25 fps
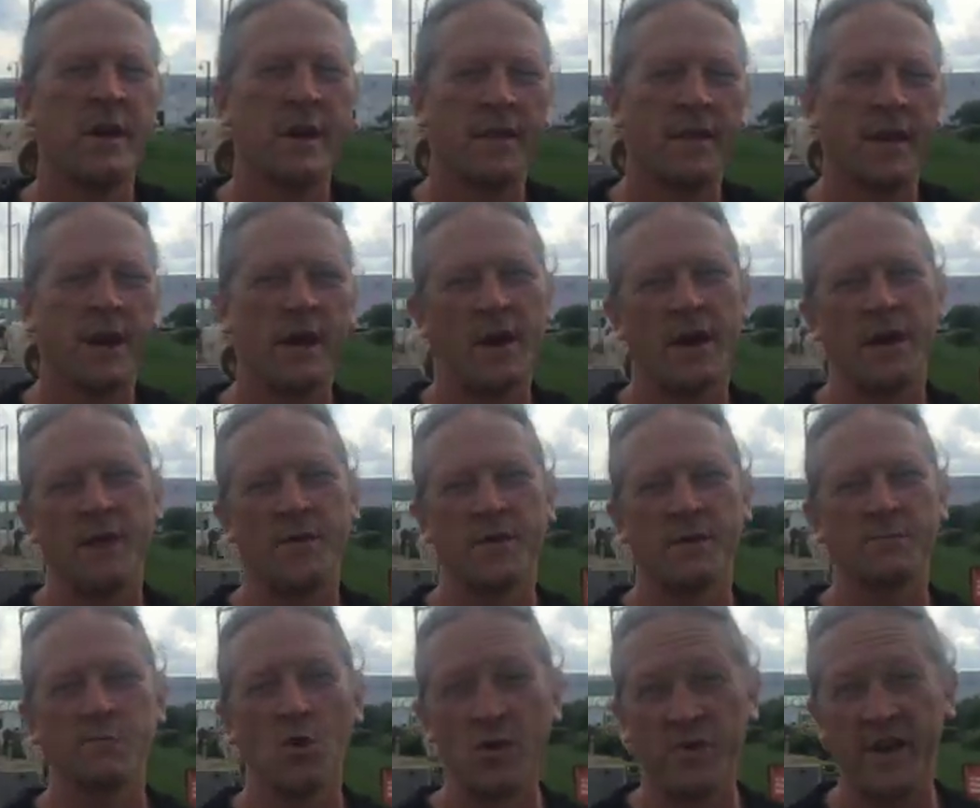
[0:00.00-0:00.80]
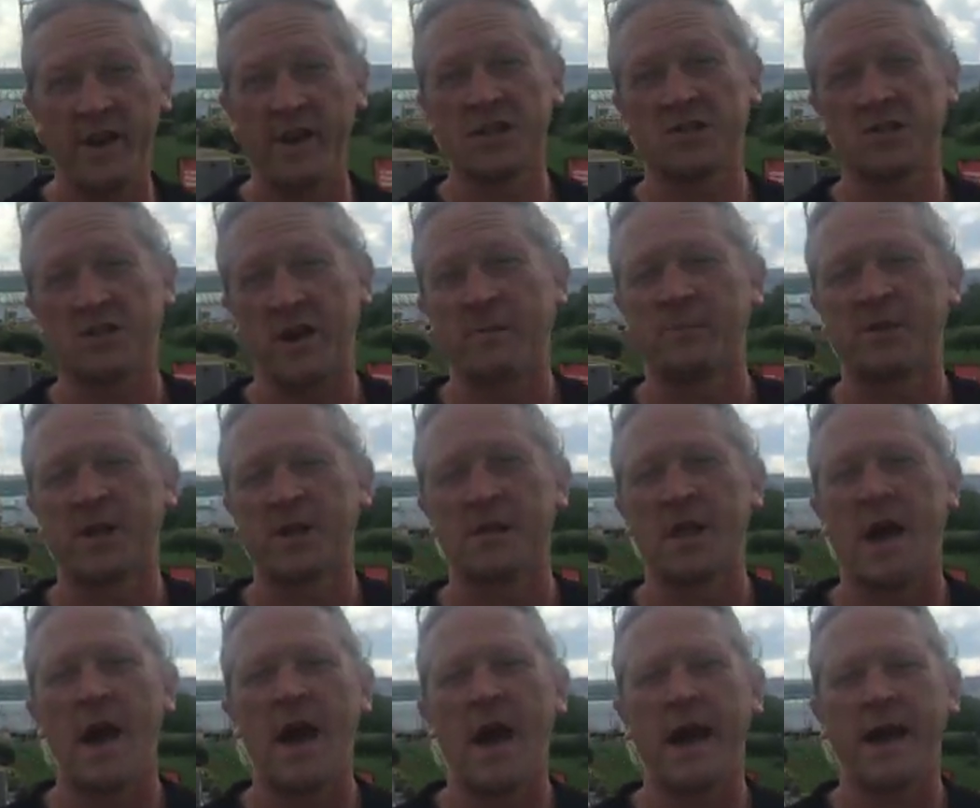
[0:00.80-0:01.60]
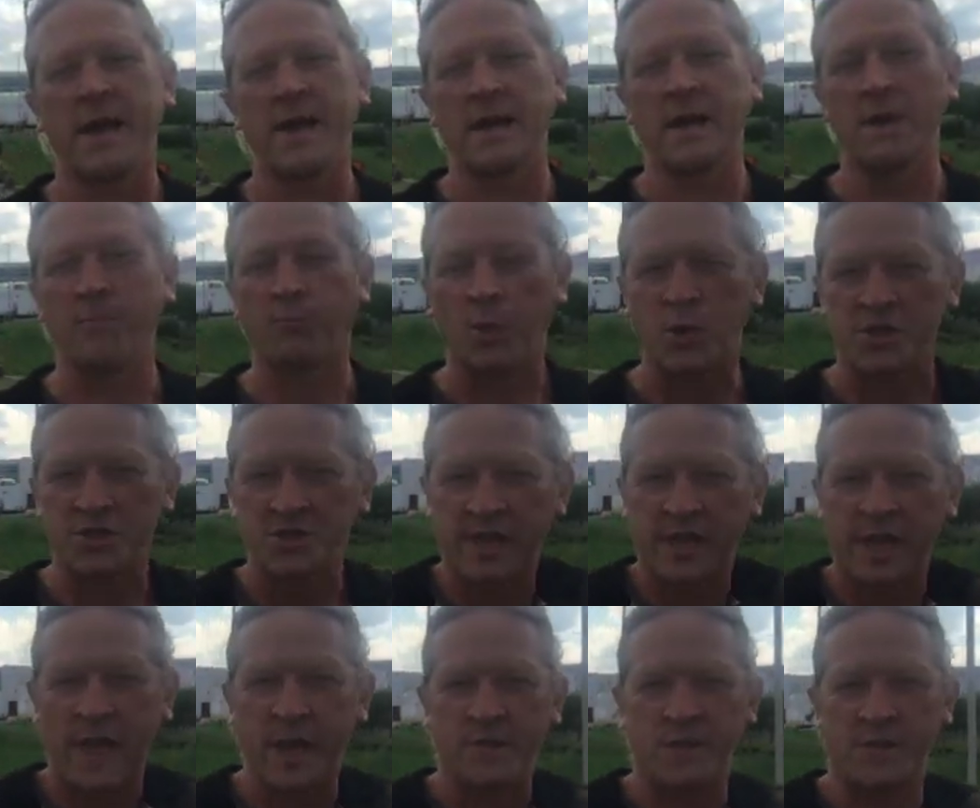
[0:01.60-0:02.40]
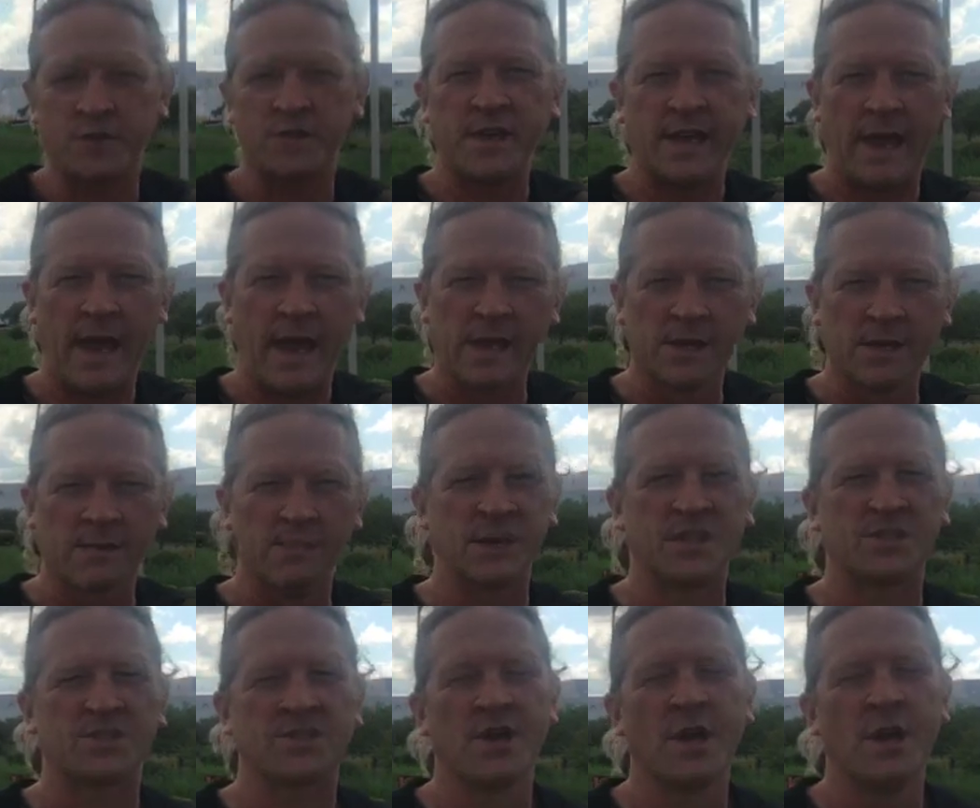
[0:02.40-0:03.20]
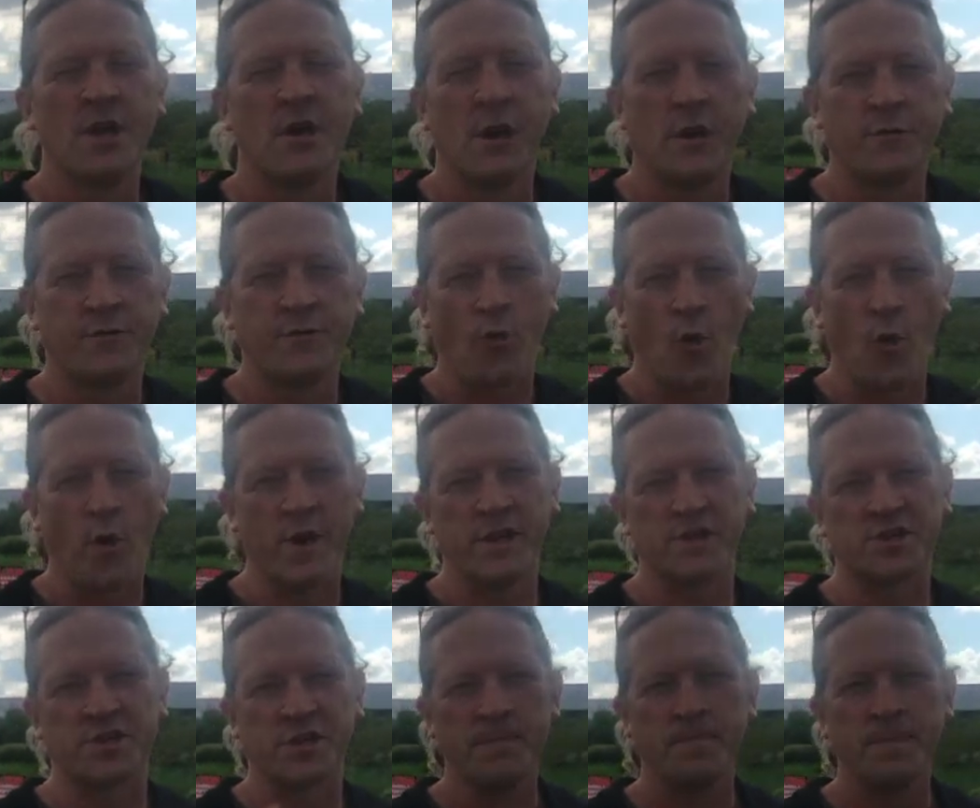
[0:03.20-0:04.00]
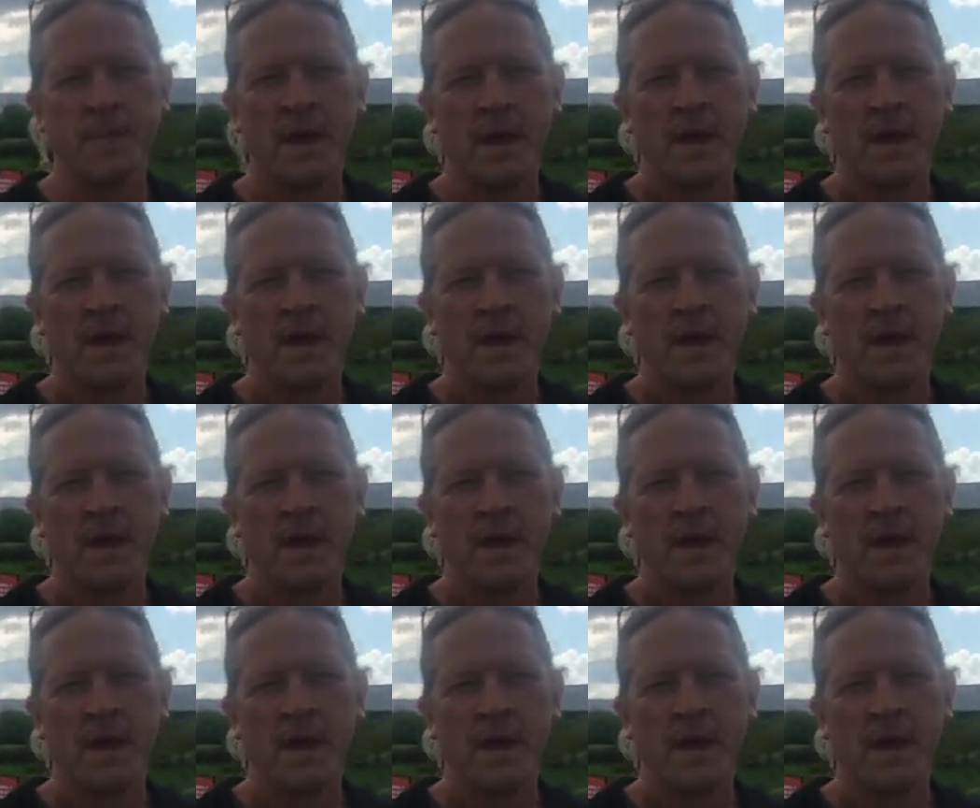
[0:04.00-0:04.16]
the moving assembly line, and it put together the elements of Fordism.